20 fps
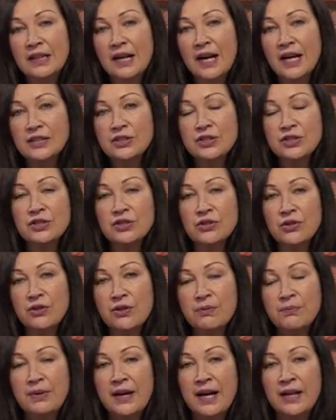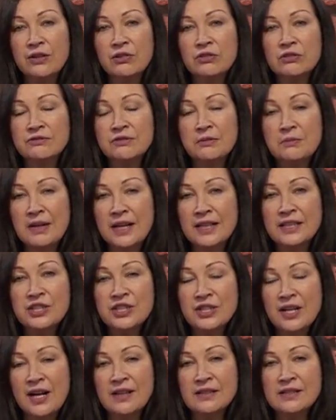I just thought the banner over my
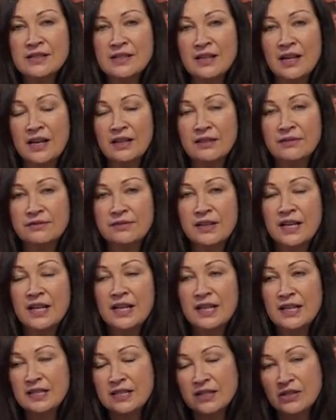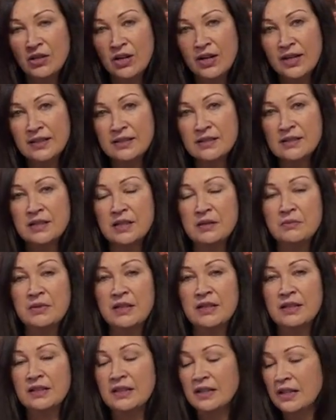child's life is not
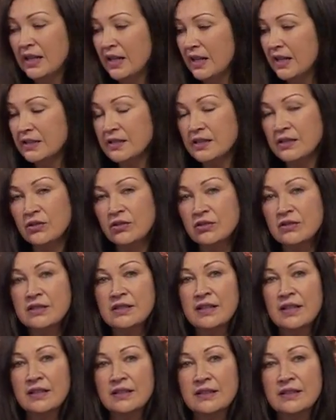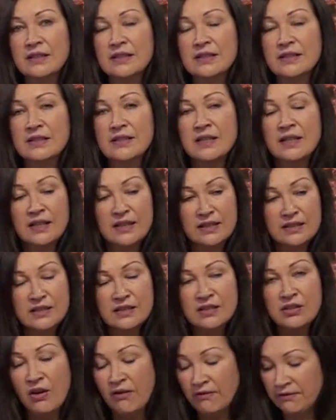eczema, it's not sickness,
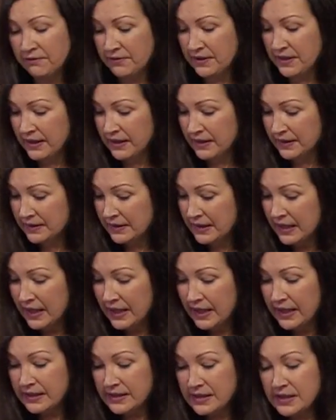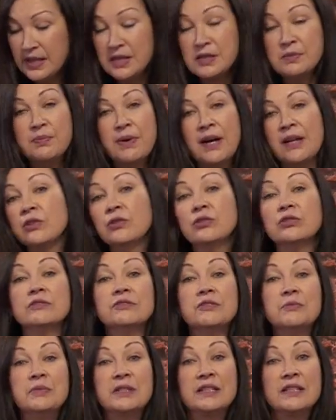it's not fear. It's his banner
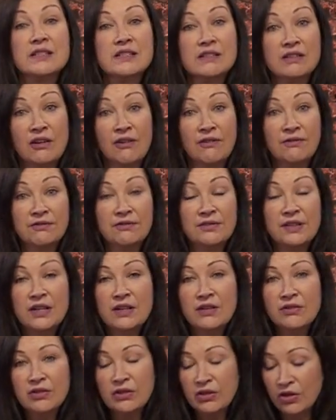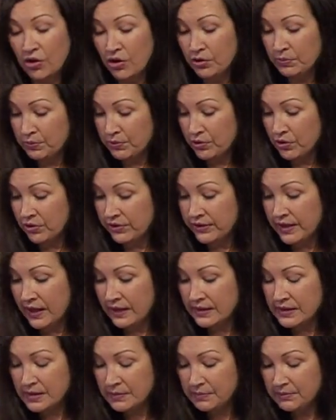over me is love. The Lord brought
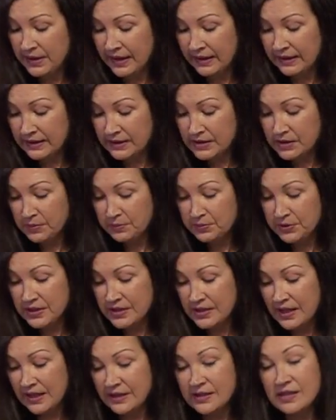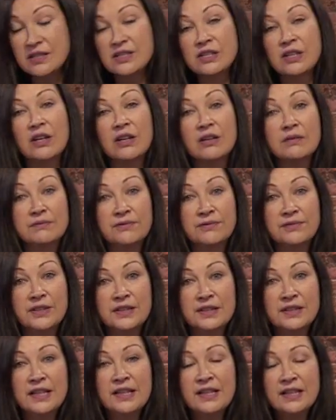that banner to protect and to
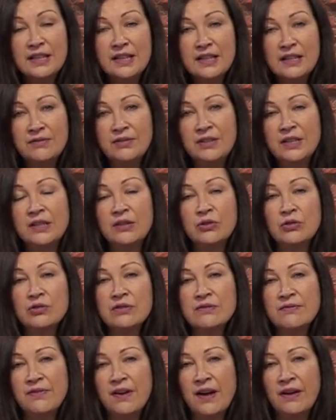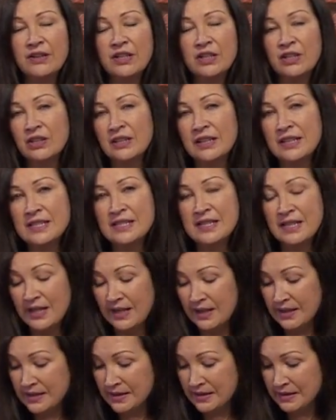comfort, even in those very early
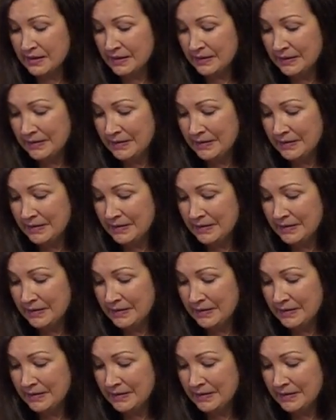days.